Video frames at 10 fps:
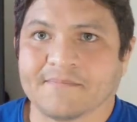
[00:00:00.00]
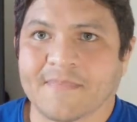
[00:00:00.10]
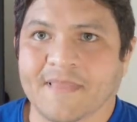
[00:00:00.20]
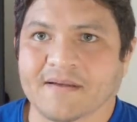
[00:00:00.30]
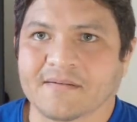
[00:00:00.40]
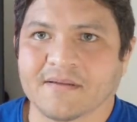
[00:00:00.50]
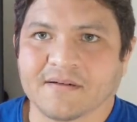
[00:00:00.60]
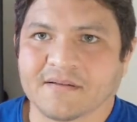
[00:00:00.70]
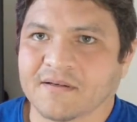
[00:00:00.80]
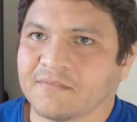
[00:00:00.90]
like
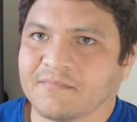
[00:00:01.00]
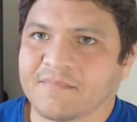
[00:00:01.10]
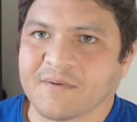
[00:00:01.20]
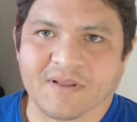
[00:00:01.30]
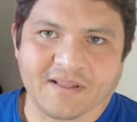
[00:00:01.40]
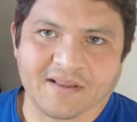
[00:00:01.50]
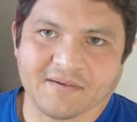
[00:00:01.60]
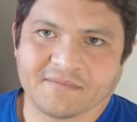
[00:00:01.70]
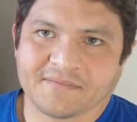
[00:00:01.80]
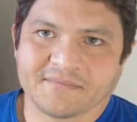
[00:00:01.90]
they really
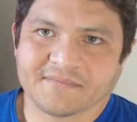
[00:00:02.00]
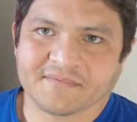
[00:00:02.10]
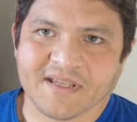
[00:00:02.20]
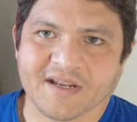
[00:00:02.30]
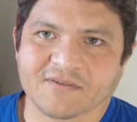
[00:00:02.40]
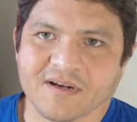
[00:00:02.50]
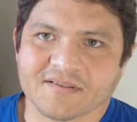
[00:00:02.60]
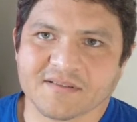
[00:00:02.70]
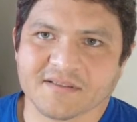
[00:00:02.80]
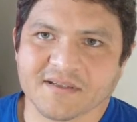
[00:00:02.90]
love catch
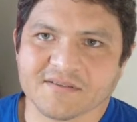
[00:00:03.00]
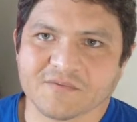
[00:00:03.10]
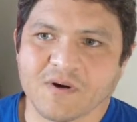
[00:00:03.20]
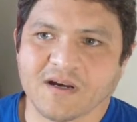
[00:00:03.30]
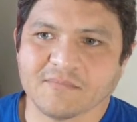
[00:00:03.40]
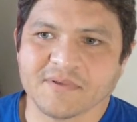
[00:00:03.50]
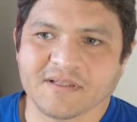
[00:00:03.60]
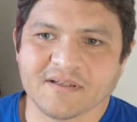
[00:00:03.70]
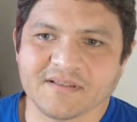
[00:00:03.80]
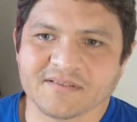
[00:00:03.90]
wrestling as well
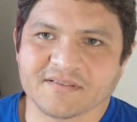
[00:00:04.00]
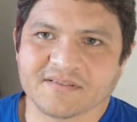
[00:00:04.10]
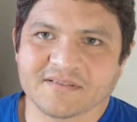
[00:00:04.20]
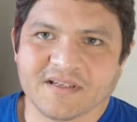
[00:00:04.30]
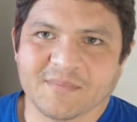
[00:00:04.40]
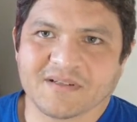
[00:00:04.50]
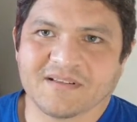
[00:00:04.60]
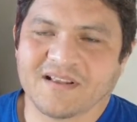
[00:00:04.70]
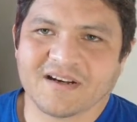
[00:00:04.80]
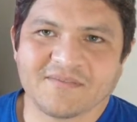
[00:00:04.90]
because I mean a
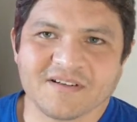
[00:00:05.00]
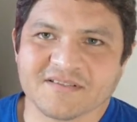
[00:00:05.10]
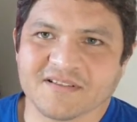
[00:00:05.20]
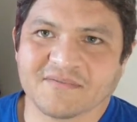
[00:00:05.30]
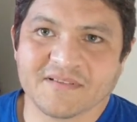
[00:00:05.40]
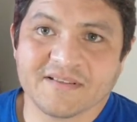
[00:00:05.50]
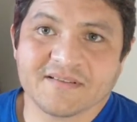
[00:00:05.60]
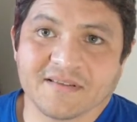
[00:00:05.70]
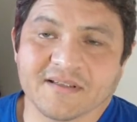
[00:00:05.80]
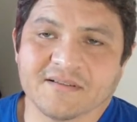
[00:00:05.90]
lot of our stuff is
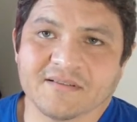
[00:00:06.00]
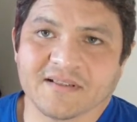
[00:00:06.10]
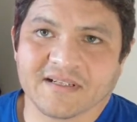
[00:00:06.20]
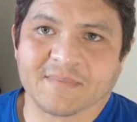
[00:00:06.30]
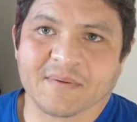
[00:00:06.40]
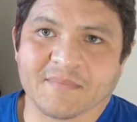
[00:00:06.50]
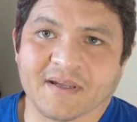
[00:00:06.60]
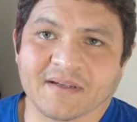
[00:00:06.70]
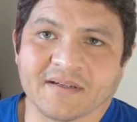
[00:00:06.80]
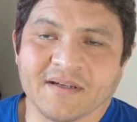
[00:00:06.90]
legal in MMA,
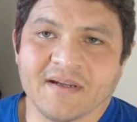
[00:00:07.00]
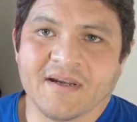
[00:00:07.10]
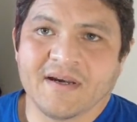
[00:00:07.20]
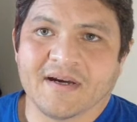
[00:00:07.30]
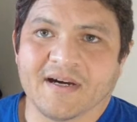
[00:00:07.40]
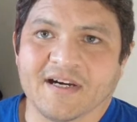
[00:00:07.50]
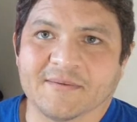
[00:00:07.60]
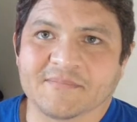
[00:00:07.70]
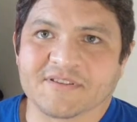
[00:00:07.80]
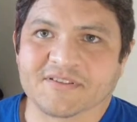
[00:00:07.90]

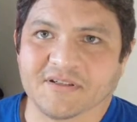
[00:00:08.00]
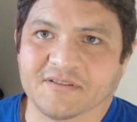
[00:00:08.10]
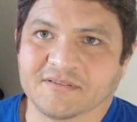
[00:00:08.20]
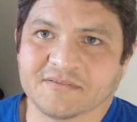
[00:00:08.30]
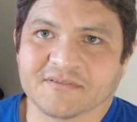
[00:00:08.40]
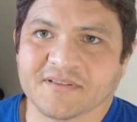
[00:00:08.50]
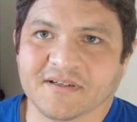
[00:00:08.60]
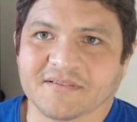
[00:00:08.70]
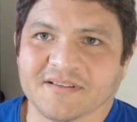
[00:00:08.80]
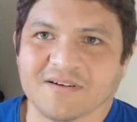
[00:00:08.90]
so
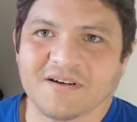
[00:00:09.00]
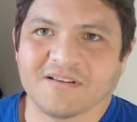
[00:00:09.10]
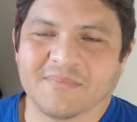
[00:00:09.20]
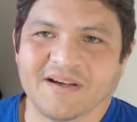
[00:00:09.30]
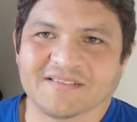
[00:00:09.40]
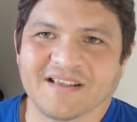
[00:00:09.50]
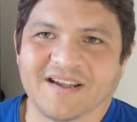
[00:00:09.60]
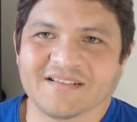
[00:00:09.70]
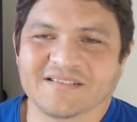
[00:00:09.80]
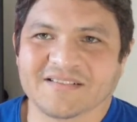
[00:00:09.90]
they're all about
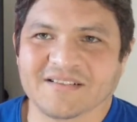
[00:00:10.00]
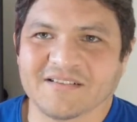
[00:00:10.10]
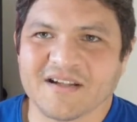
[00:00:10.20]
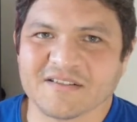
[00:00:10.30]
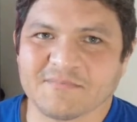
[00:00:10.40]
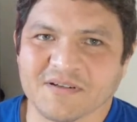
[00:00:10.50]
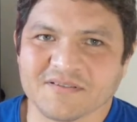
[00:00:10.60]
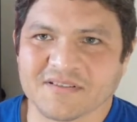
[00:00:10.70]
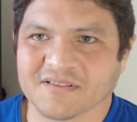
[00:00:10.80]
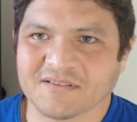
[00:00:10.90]
that. So as
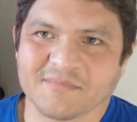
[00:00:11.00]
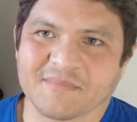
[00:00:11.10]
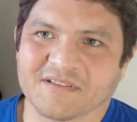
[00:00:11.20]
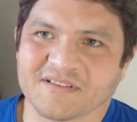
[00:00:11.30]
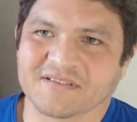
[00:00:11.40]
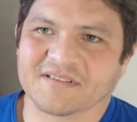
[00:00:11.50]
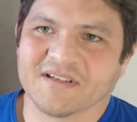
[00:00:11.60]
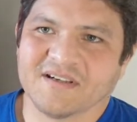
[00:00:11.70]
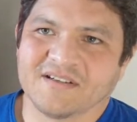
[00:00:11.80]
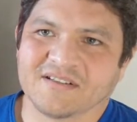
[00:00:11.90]
opposed to maybe just
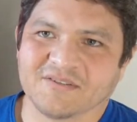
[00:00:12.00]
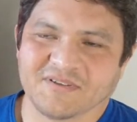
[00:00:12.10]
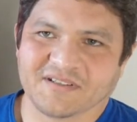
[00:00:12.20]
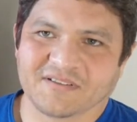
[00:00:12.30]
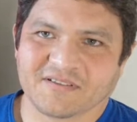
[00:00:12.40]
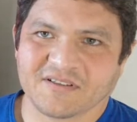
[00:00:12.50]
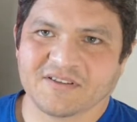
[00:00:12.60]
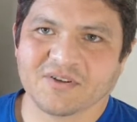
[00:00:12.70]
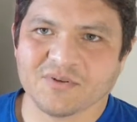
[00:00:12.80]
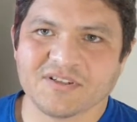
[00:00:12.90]
doing a
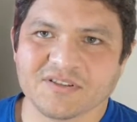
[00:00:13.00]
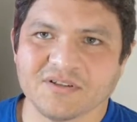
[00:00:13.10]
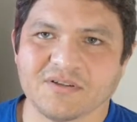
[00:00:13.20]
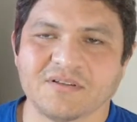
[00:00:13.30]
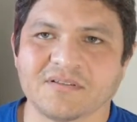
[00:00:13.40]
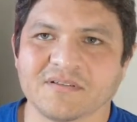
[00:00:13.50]
traditional